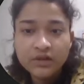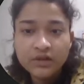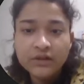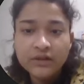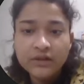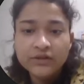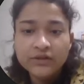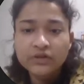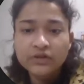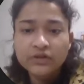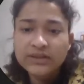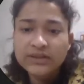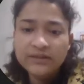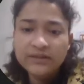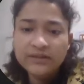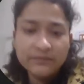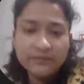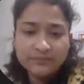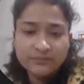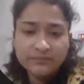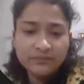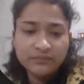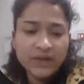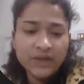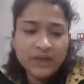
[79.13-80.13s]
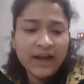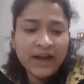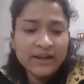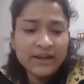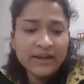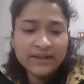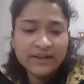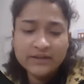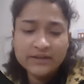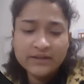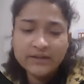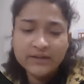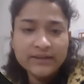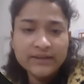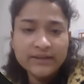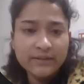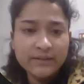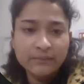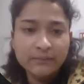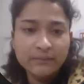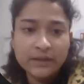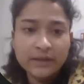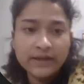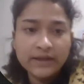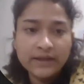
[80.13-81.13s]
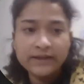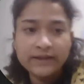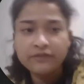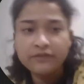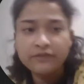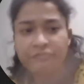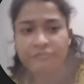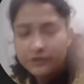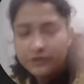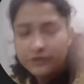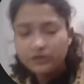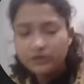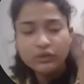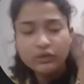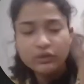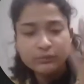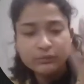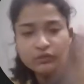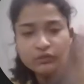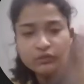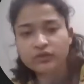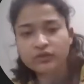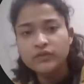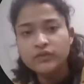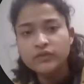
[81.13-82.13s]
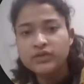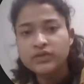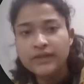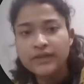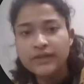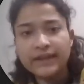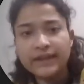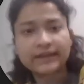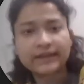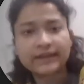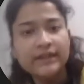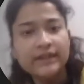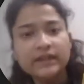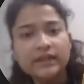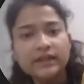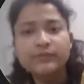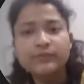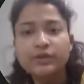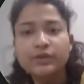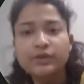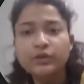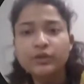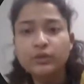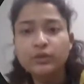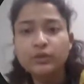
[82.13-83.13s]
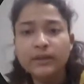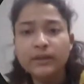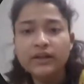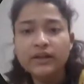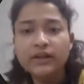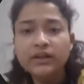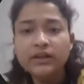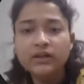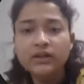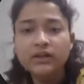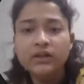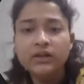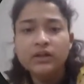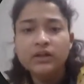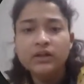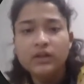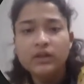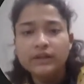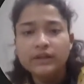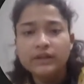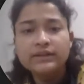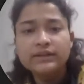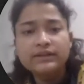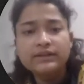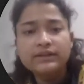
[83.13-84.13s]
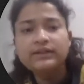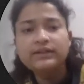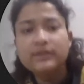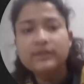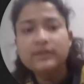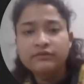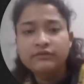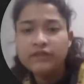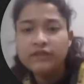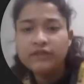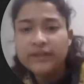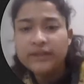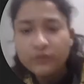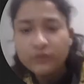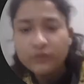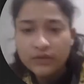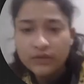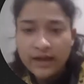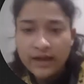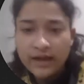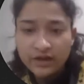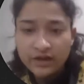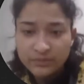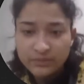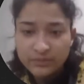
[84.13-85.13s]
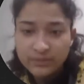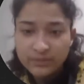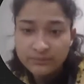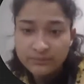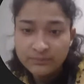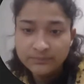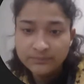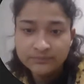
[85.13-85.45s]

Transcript: So see, that is very simple. Like the first approach which directly comes into mind is just we can use a hash map.